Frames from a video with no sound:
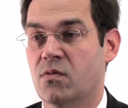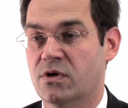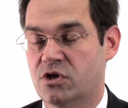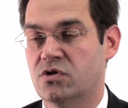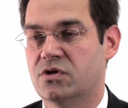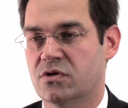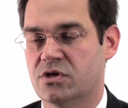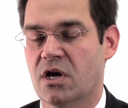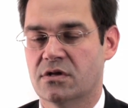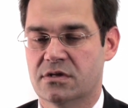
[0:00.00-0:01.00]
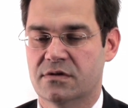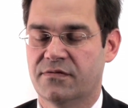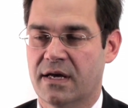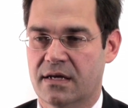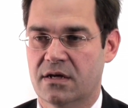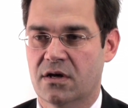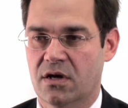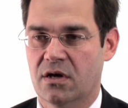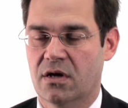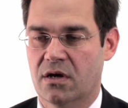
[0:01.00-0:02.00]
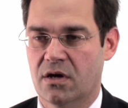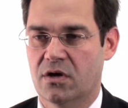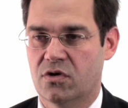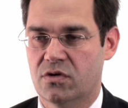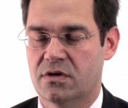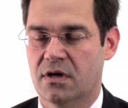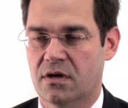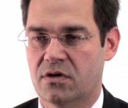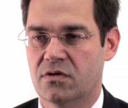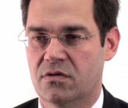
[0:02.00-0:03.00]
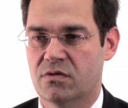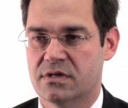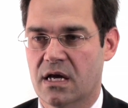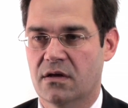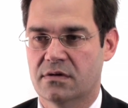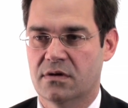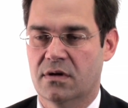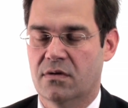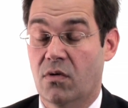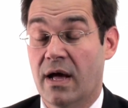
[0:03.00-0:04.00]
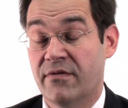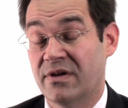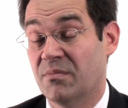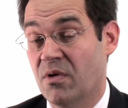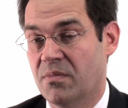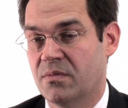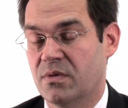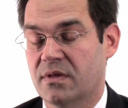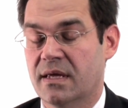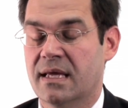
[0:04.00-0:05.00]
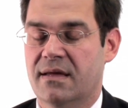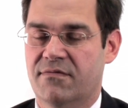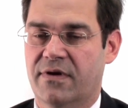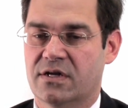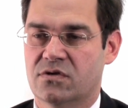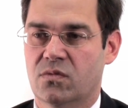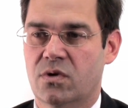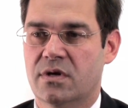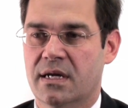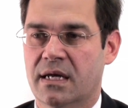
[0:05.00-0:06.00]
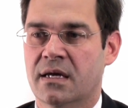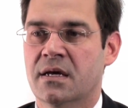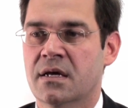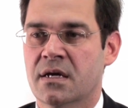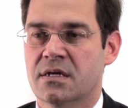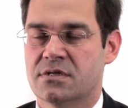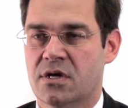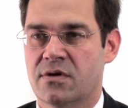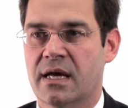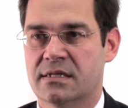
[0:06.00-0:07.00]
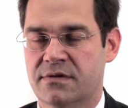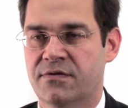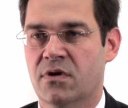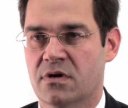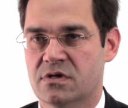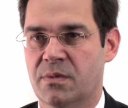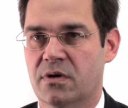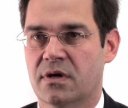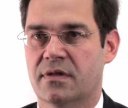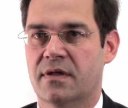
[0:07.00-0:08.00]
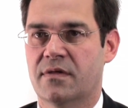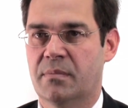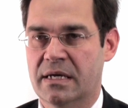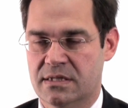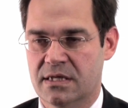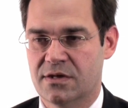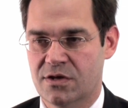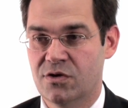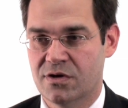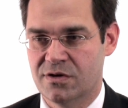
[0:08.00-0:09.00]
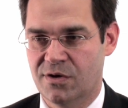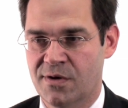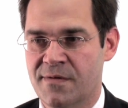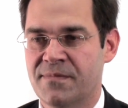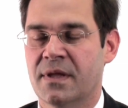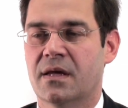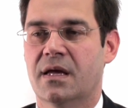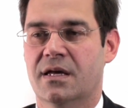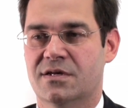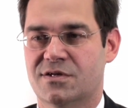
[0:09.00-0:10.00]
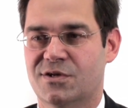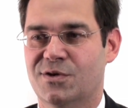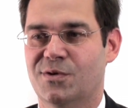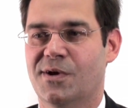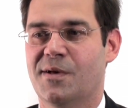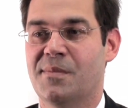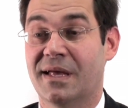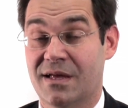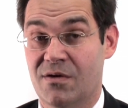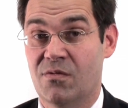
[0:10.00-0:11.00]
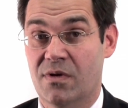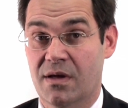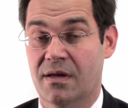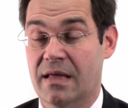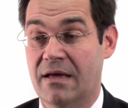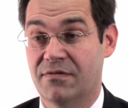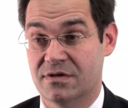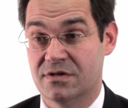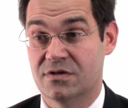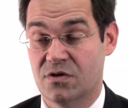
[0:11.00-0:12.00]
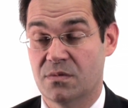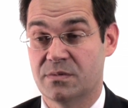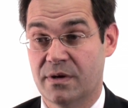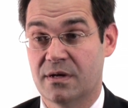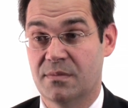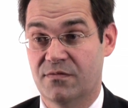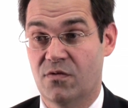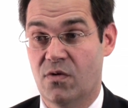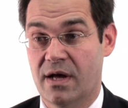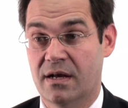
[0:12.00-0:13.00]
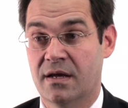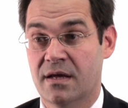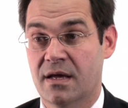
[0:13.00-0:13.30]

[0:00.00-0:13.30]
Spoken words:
reduce your chances of getting a good result, or having a problem with infection or wound healing. So yes, if you're a smoker, then the best thing that you can do is to make efforts to stop smoking beforehand.